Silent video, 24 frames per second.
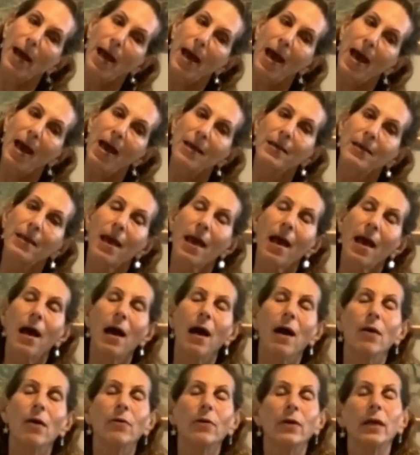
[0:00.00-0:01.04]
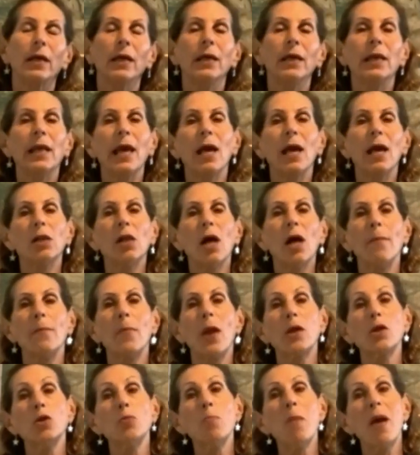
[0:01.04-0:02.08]
And now inhale up. Now
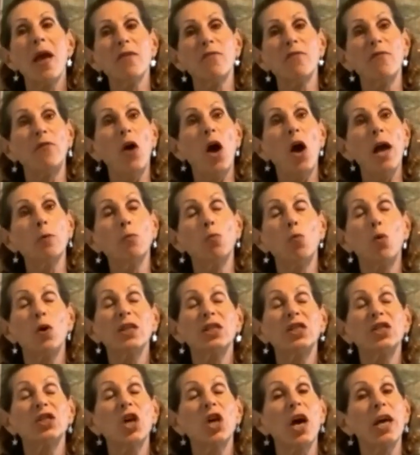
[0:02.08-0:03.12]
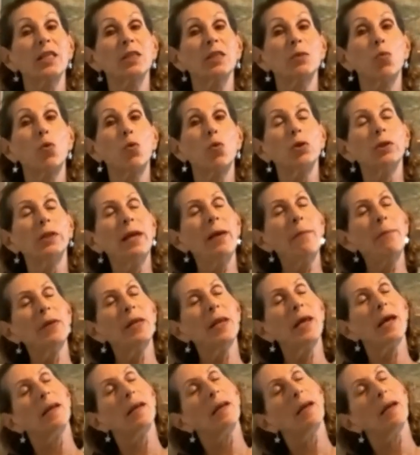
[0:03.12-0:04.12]
you may find one side is more limited.